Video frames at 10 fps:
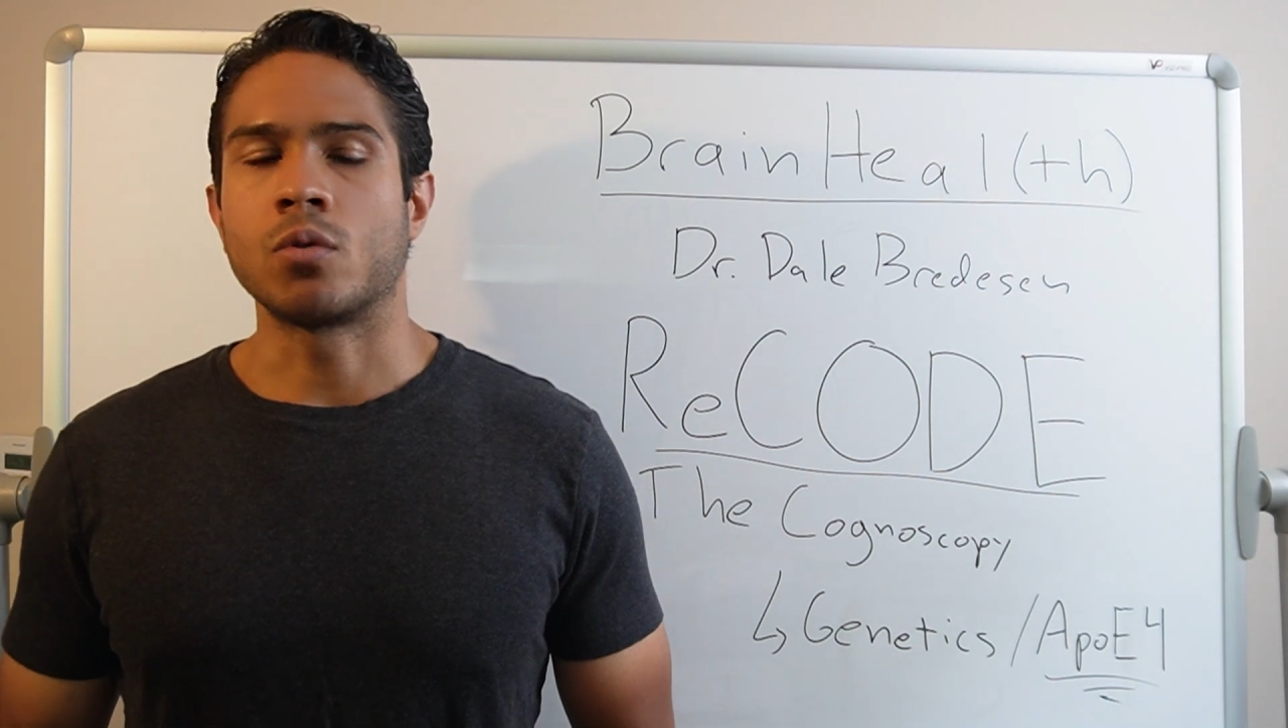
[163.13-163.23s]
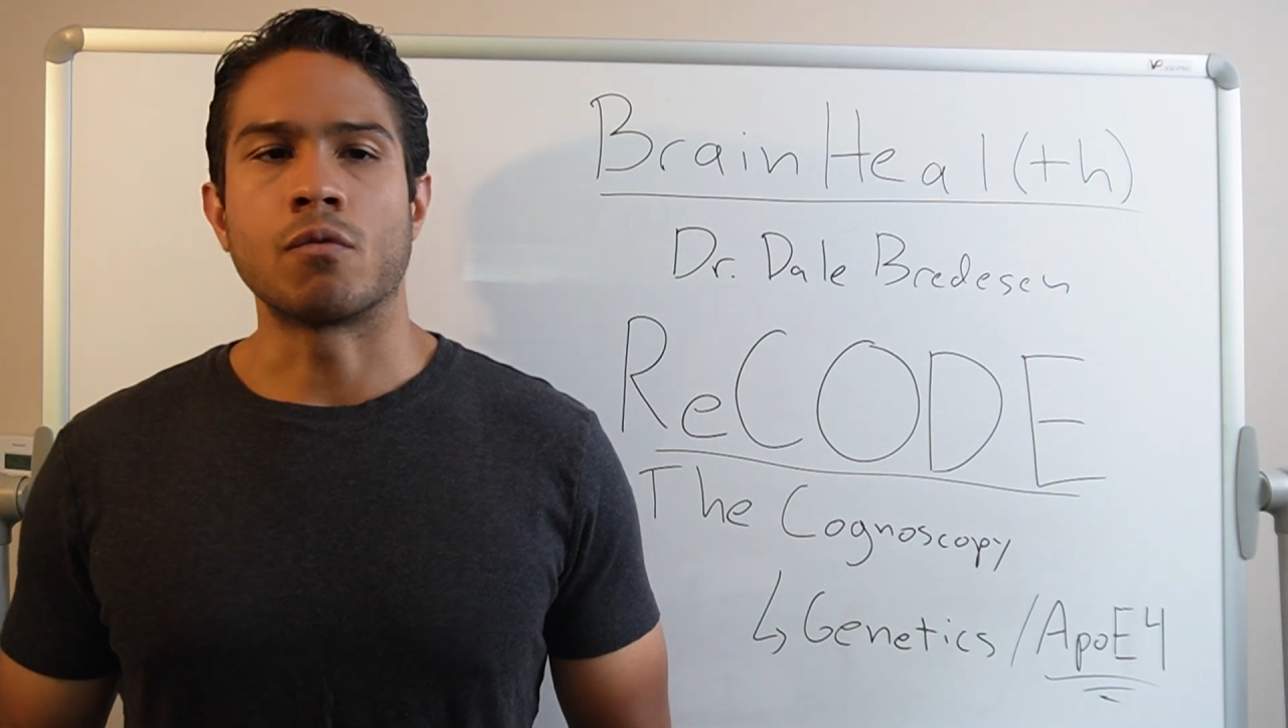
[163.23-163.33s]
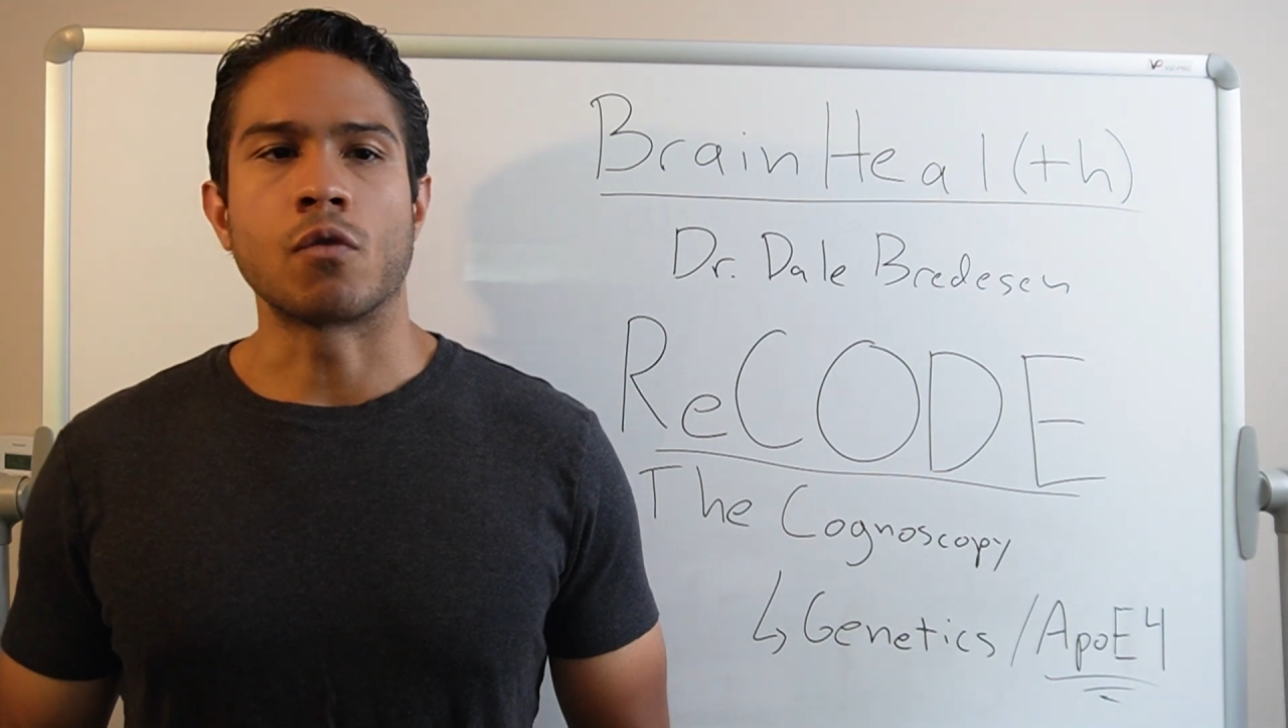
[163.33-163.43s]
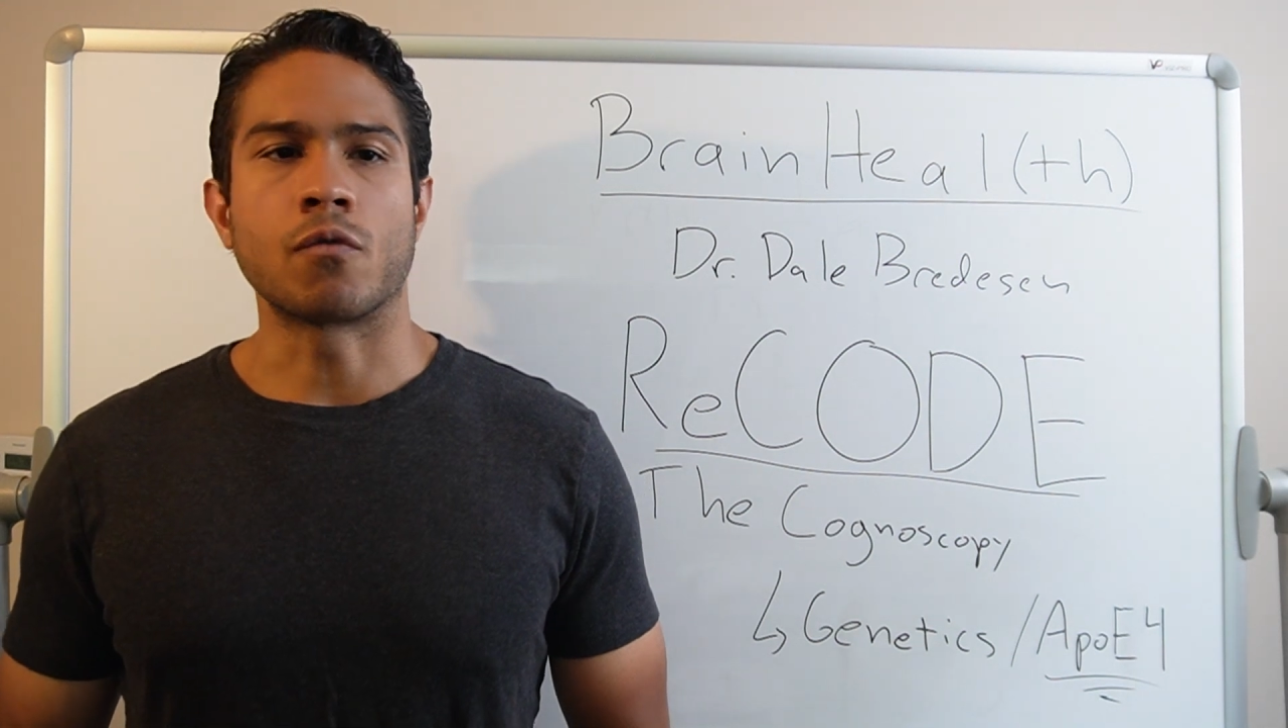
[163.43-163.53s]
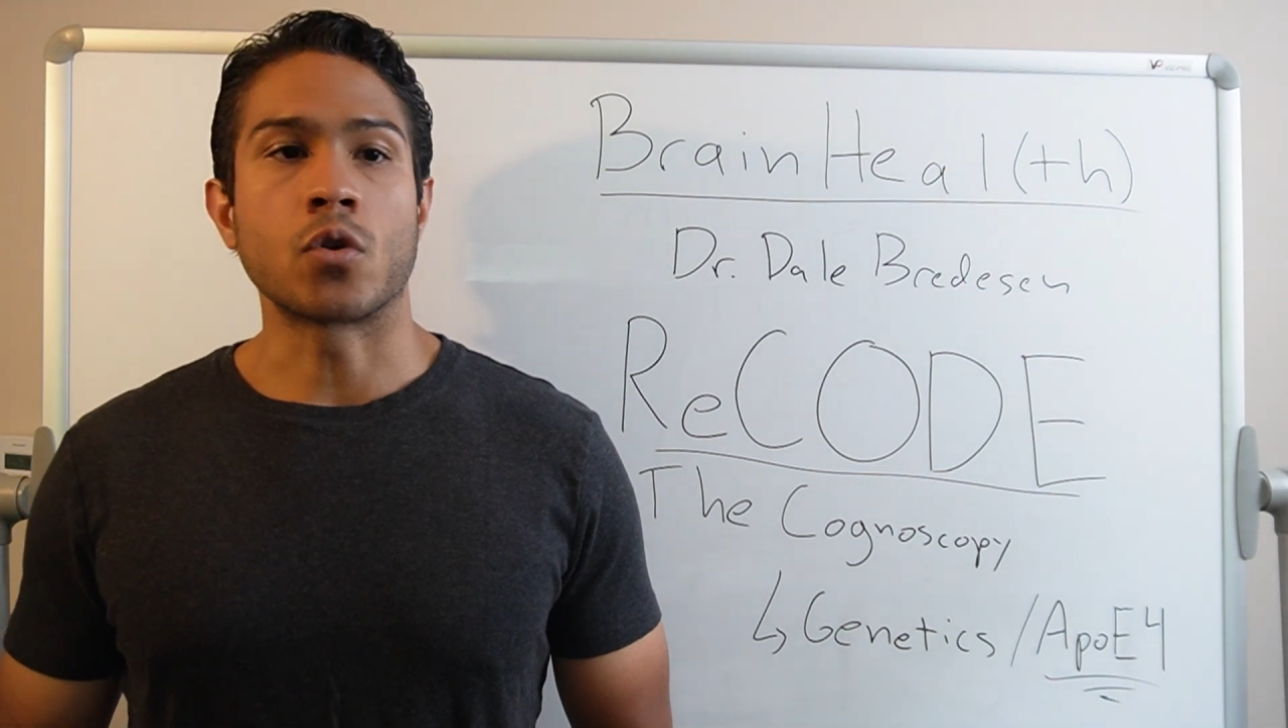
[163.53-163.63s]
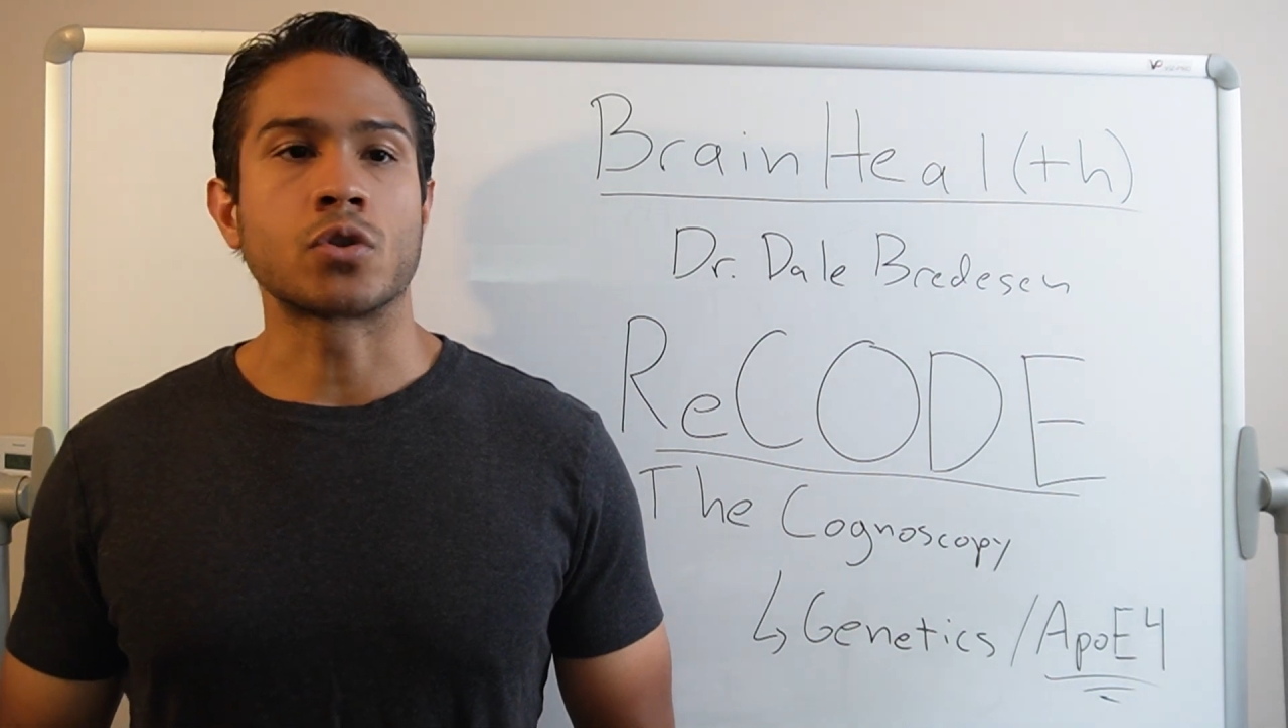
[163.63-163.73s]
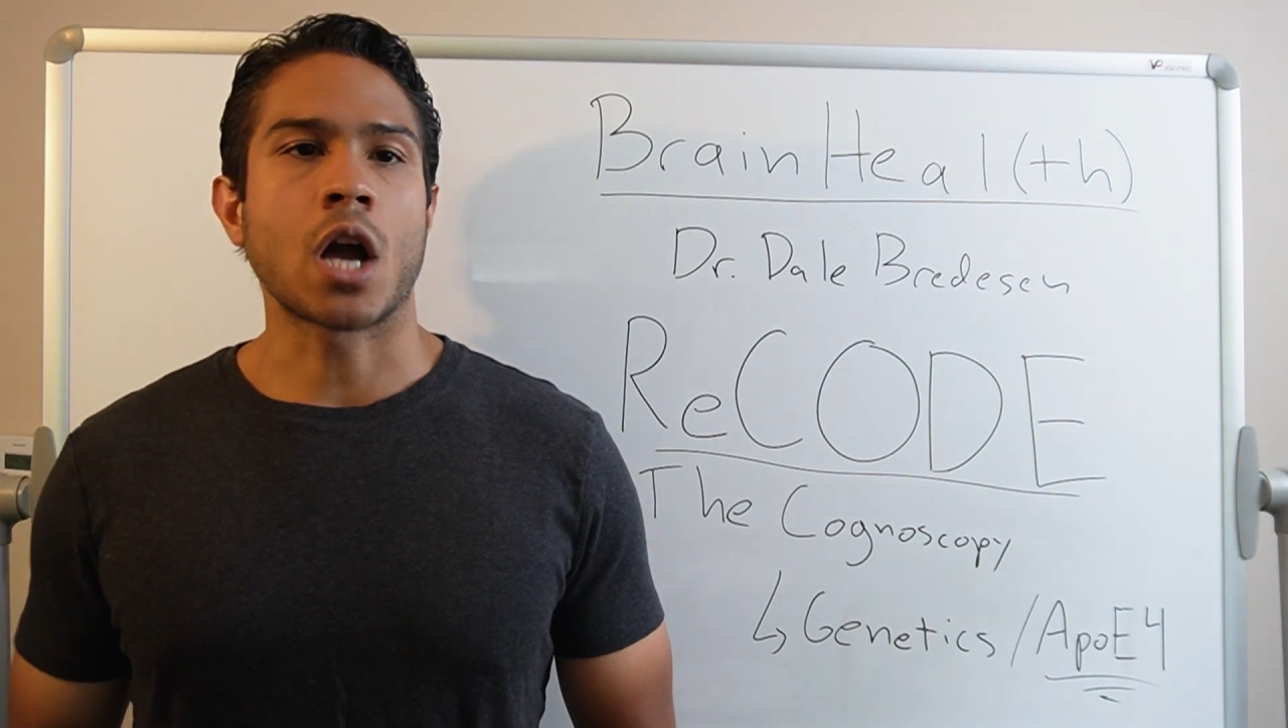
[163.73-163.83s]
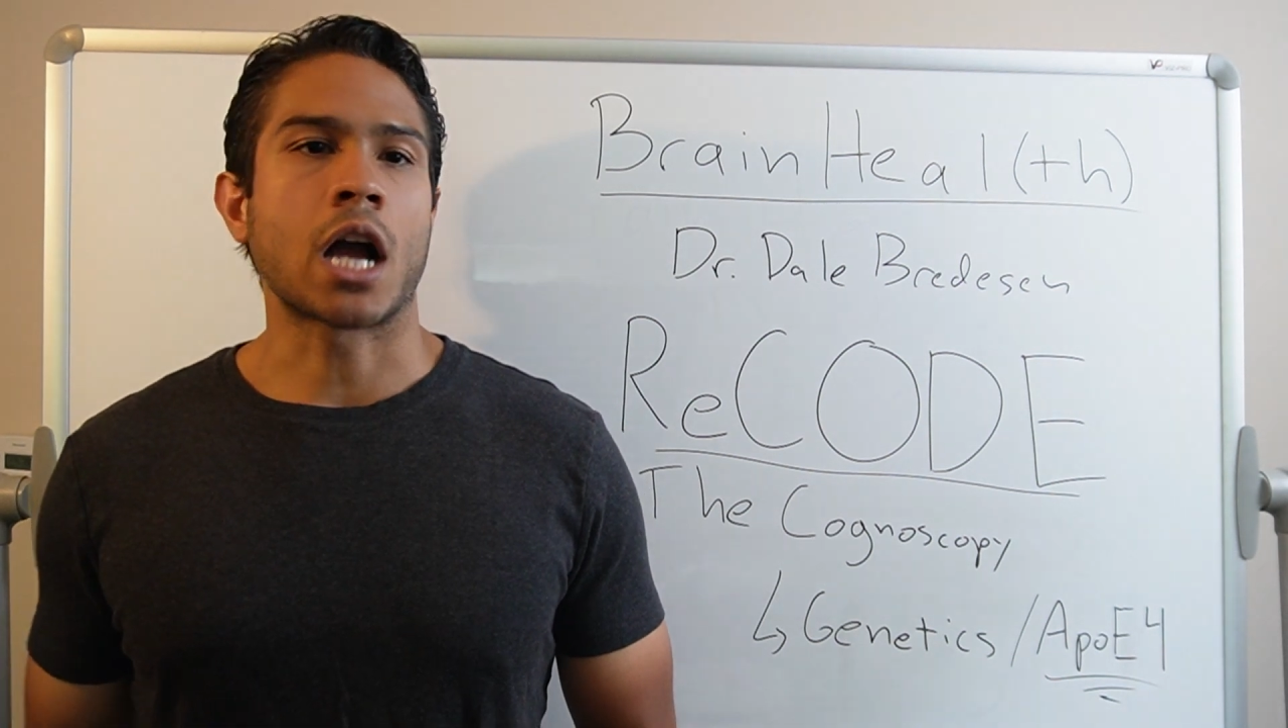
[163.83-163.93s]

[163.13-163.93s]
who have reversed